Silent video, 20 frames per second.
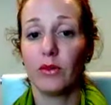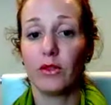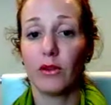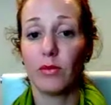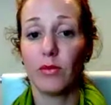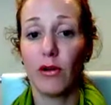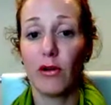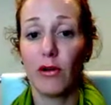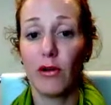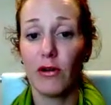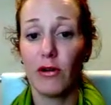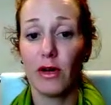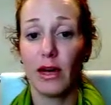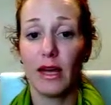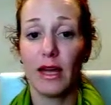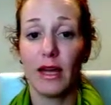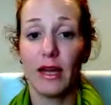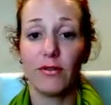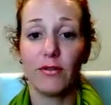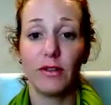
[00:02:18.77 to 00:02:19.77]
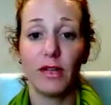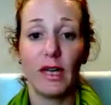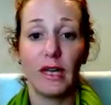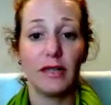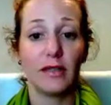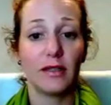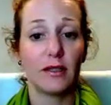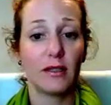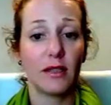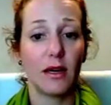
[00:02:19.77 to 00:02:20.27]
Tomorrow I have
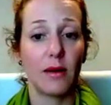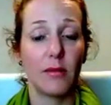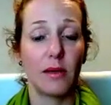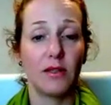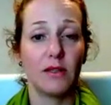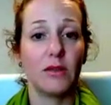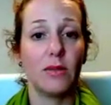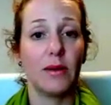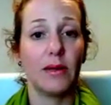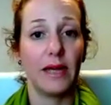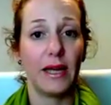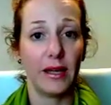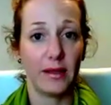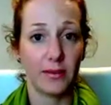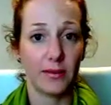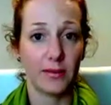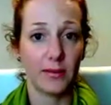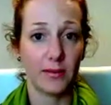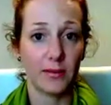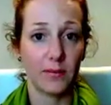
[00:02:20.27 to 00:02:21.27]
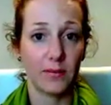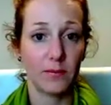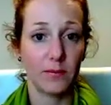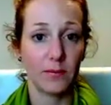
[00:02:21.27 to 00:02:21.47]
guests coming to my house.